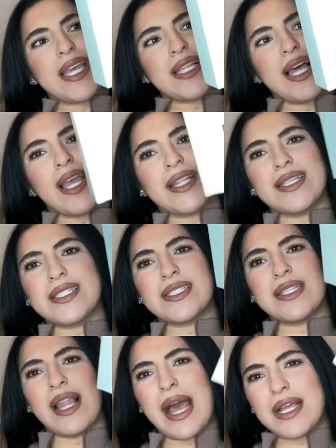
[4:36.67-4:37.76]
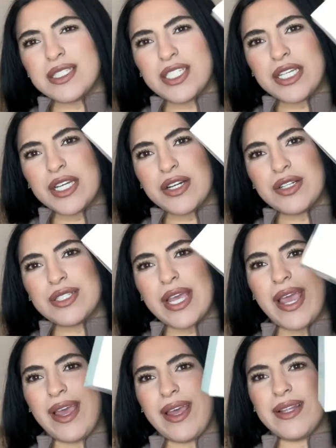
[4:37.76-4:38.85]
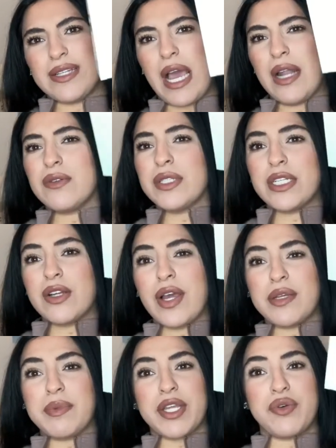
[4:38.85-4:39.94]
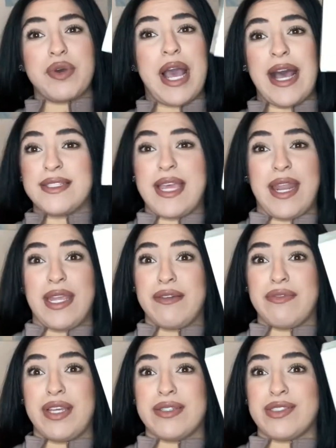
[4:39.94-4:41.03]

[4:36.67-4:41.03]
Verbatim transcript: like this is last year's and I don't really know anybody who has any of these.